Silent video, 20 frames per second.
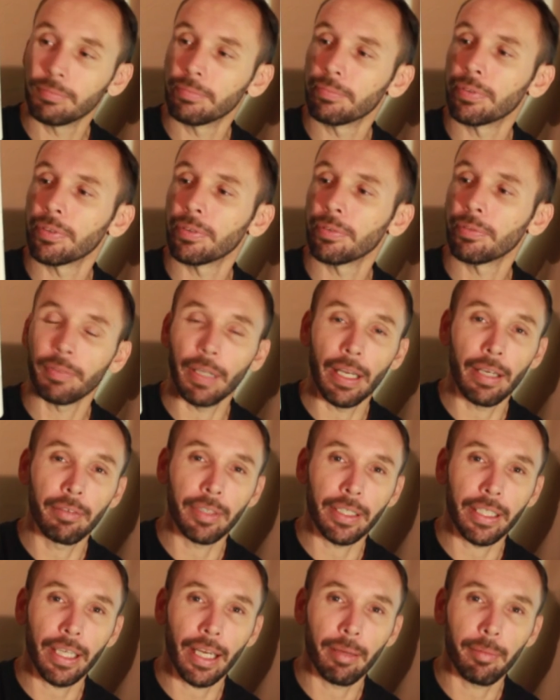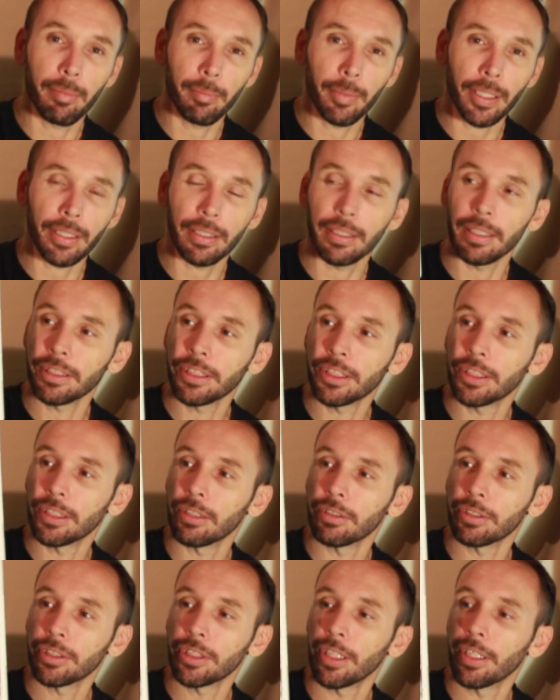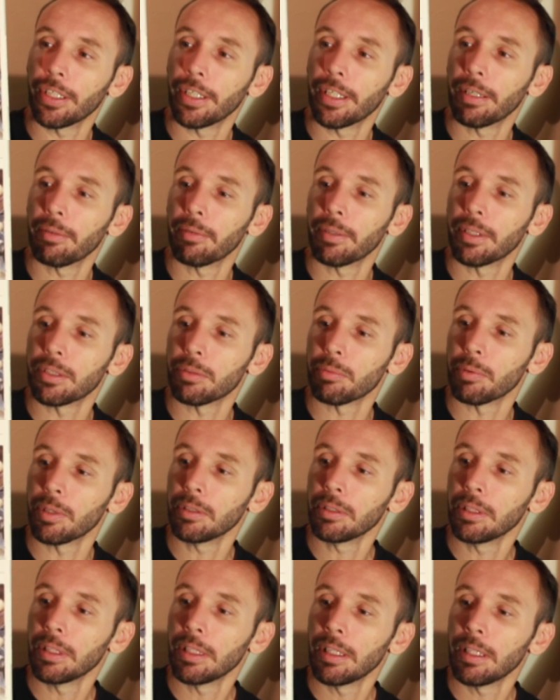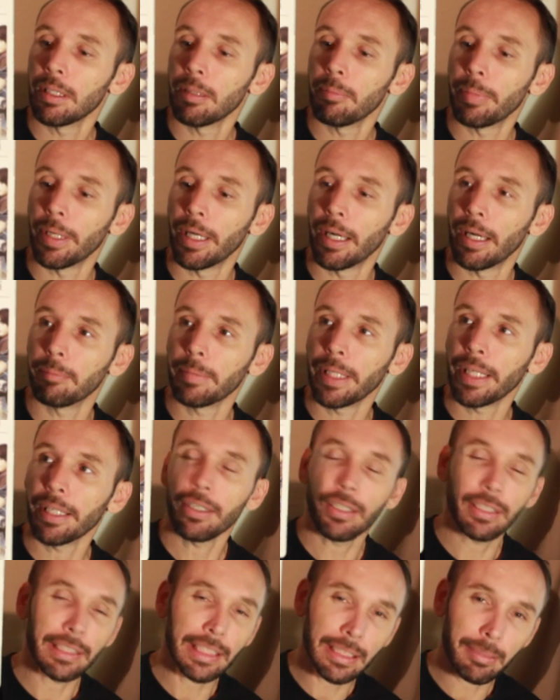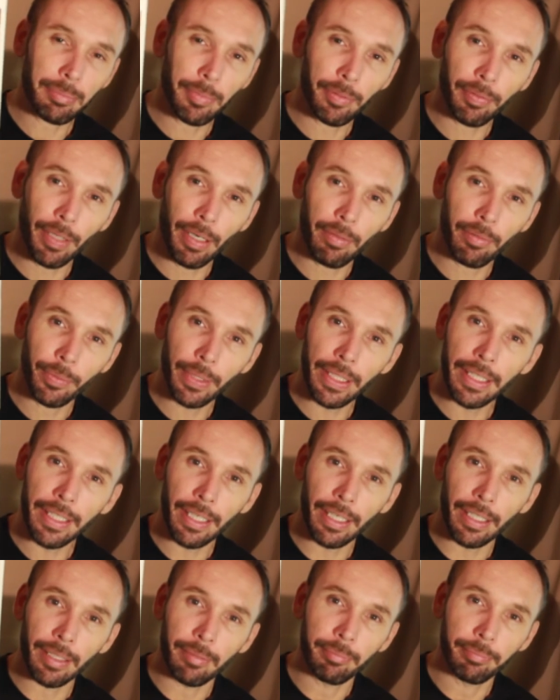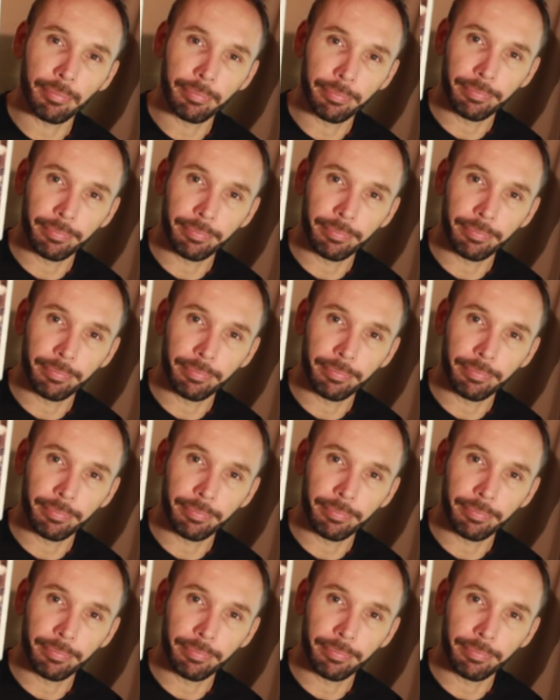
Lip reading: Favorite game in my collection. I'll show you that one as well. But yeah guys, that's my favorite Wii game.